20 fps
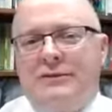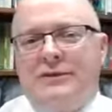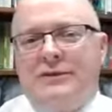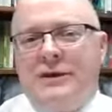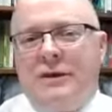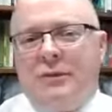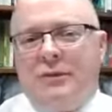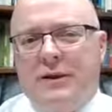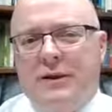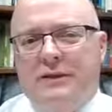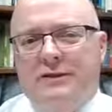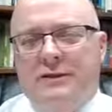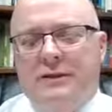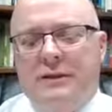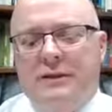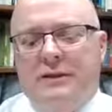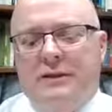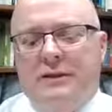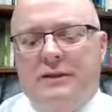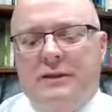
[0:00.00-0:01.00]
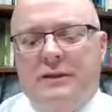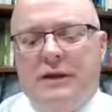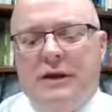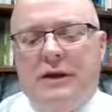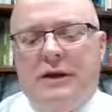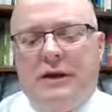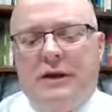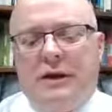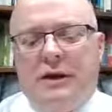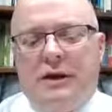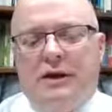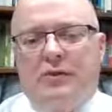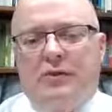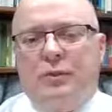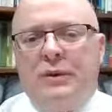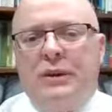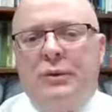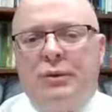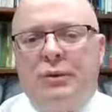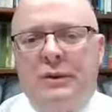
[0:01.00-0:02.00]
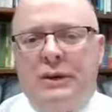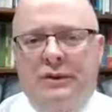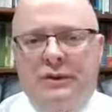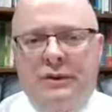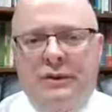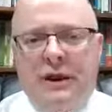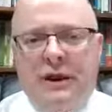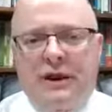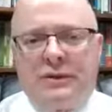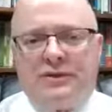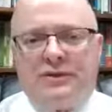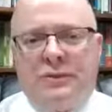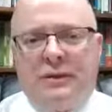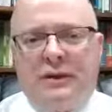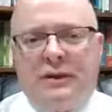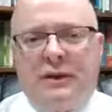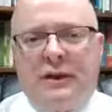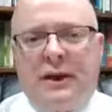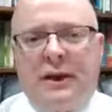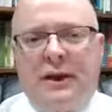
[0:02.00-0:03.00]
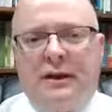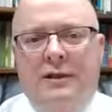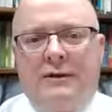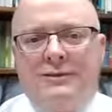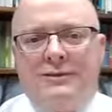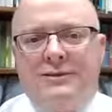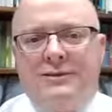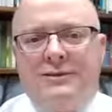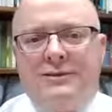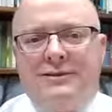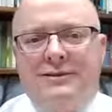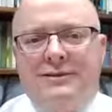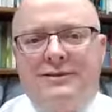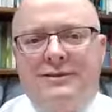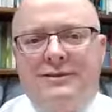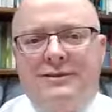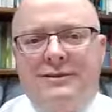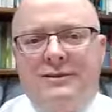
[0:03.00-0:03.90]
This is interesting. As we read the gospel accounts,